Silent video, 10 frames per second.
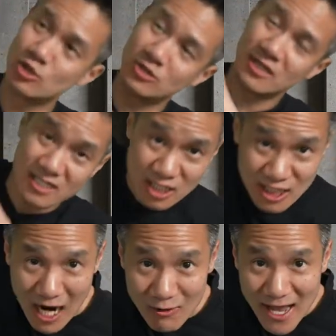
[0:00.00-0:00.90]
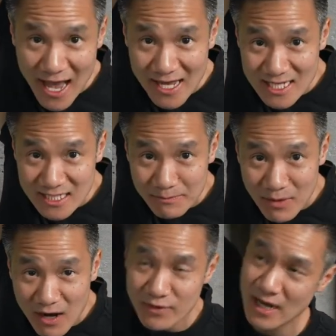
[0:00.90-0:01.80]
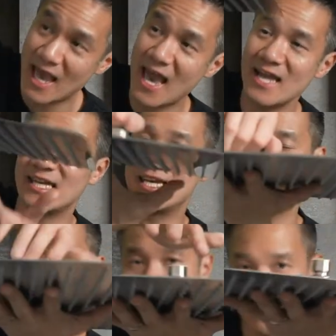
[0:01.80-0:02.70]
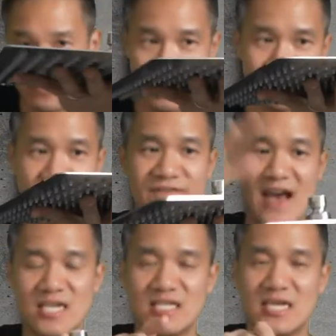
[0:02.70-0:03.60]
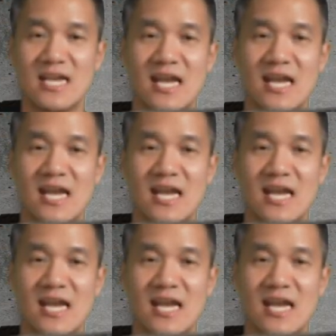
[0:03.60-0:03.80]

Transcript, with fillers: the shower head is above your head in a perpendicular fashion.